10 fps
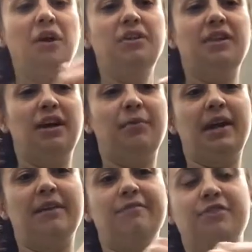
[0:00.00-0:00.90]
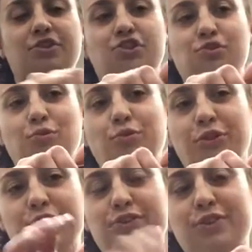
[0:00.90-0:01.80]
Now we have the
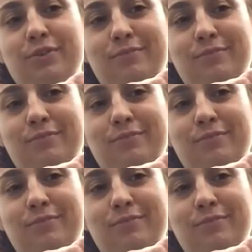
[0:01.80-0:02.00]
shoulders.